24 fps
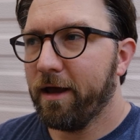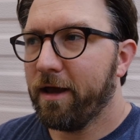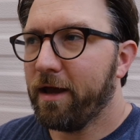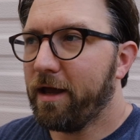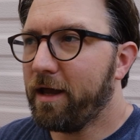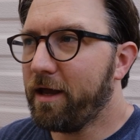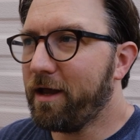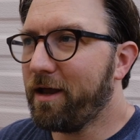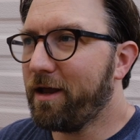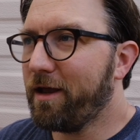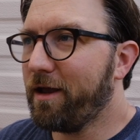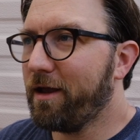
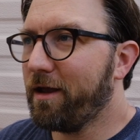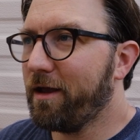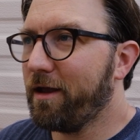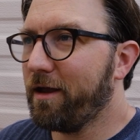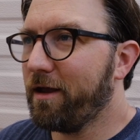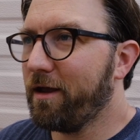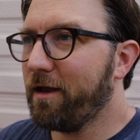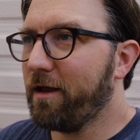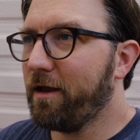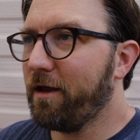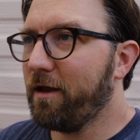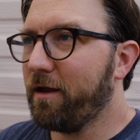
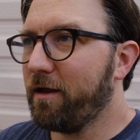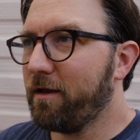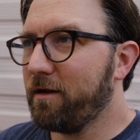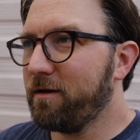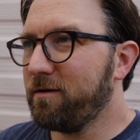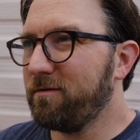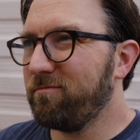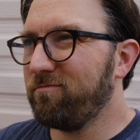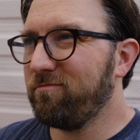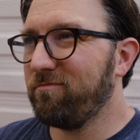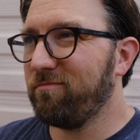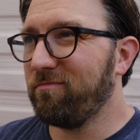
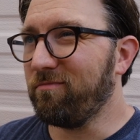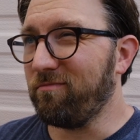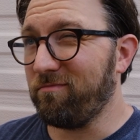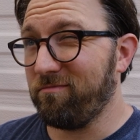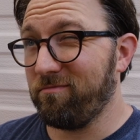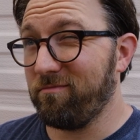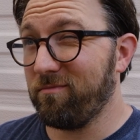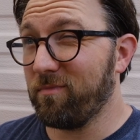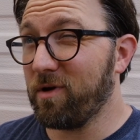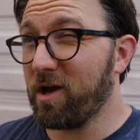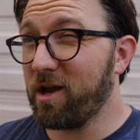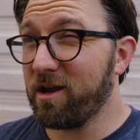And
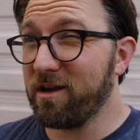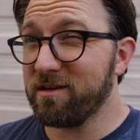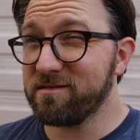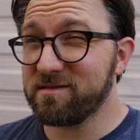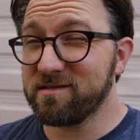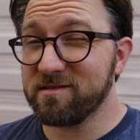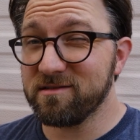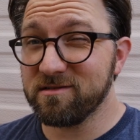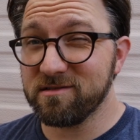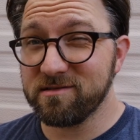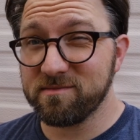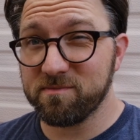my
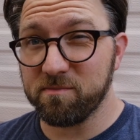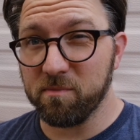answer is